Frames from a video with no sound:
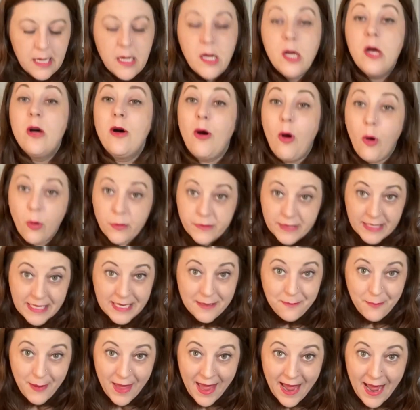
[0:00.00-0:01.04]
holding it
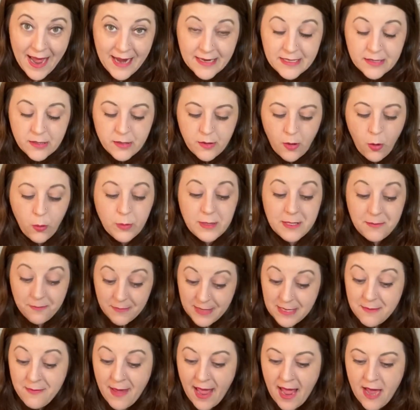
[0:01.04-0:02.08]
back, holding me
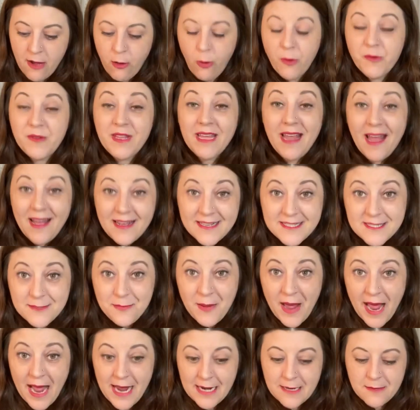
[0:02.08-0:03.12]
back, holding us
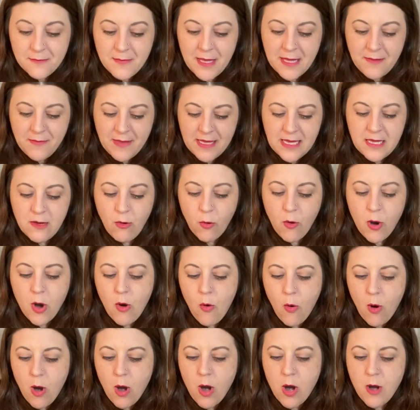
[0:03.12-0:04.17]
back maybe,
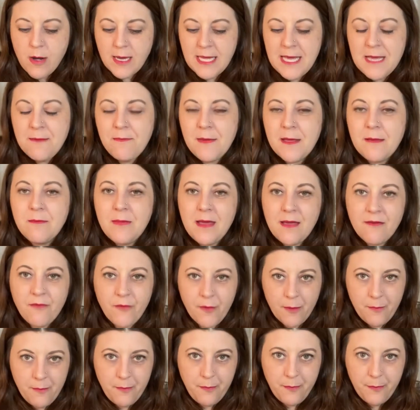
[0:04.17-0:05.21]
or keeping me
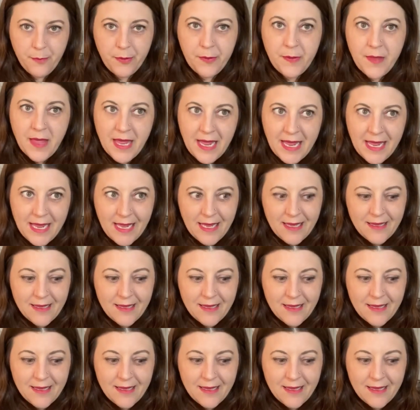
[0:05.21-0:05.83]
from playing,